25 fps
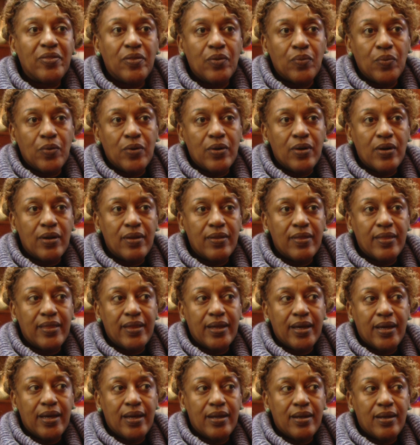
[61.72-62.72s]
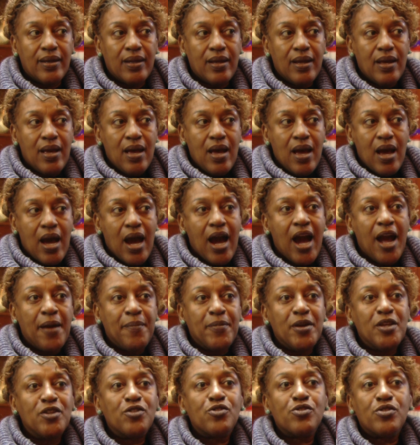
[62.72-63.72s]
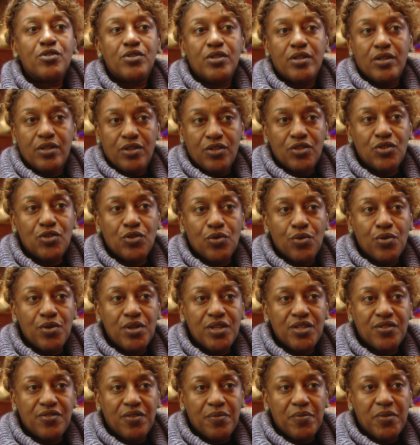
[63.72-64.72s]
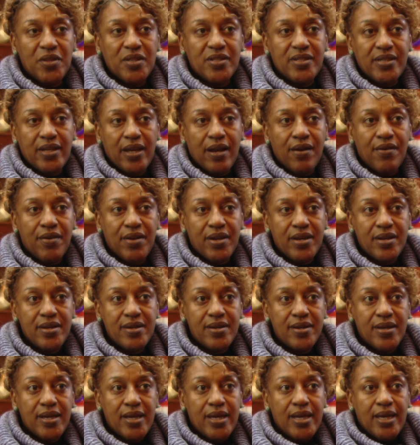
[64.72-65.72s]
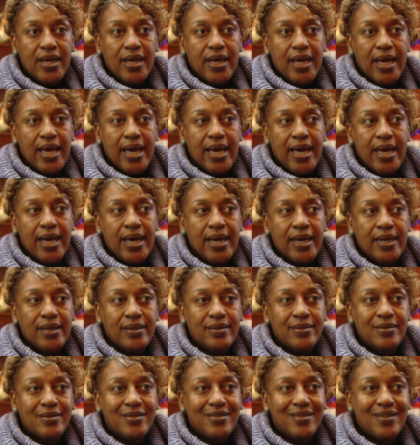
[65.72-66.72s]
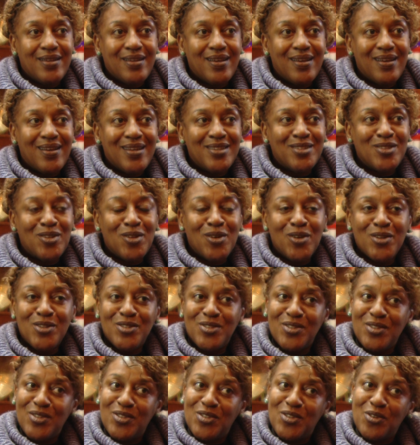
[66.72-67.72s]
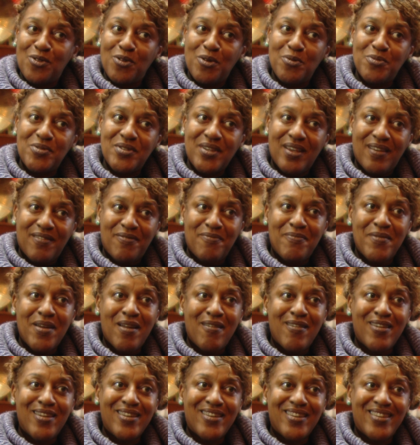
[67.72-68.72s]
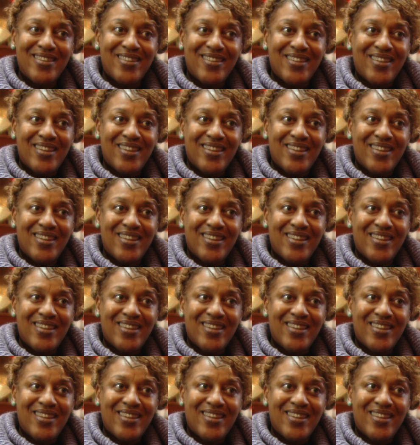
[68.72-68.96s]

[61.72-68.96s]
the word that I'm interested in stories from this area, and as long as the scripts have merit,